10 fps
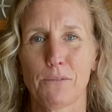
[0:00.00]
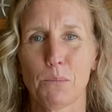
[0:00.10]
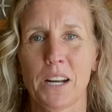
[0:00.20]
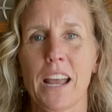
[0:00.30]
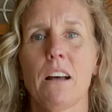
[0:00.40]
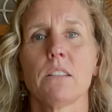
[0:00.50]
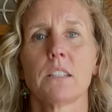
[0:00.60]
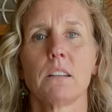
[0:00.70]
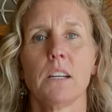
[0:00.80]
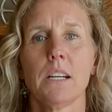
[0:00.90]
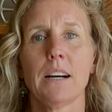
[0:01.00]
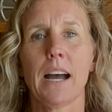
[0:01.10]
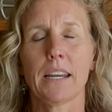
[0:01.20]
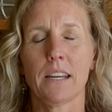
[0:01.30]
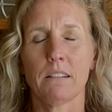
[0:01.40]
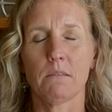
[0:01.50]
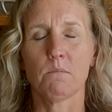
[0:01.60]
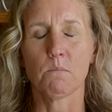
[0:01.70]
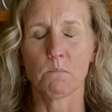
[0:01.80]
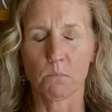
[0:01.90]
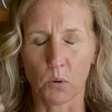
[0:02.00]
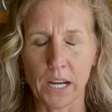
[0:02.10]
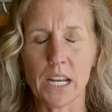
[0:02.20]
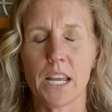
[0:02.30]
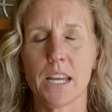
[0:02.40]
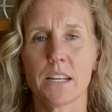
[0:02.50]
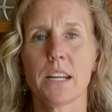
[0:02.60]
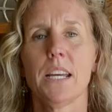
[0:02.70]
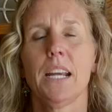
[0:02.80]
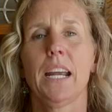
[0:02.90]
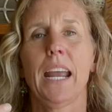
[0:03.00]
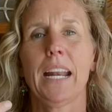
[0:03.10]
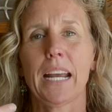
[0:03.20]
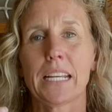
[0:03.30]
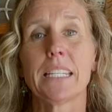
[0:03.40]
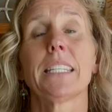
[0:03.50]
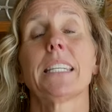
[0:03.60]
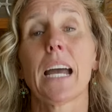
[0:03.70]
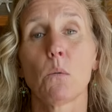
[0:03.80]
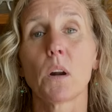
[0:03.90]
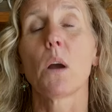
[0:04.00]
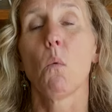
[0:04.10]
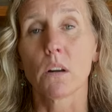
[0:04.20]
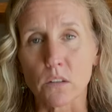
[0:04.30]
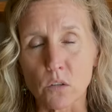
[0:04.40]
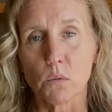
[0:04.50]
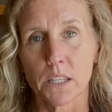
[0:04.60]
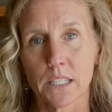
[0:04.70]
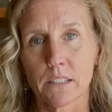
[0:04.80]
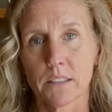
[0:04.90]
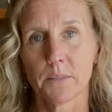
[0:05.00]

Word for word: everybody else, I can bring it in and I can decide what I want to do with it.